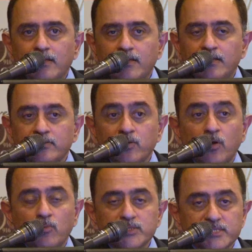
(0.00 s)
And
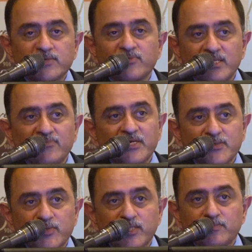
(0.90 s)
you're almost
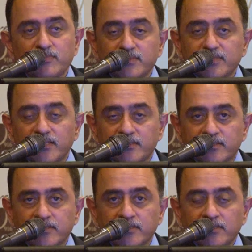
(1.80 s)
living a dream
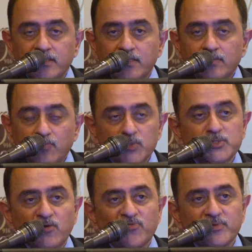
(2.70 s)
that
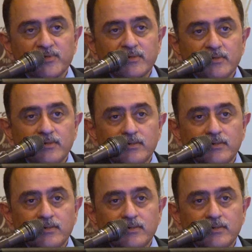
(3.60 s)
most often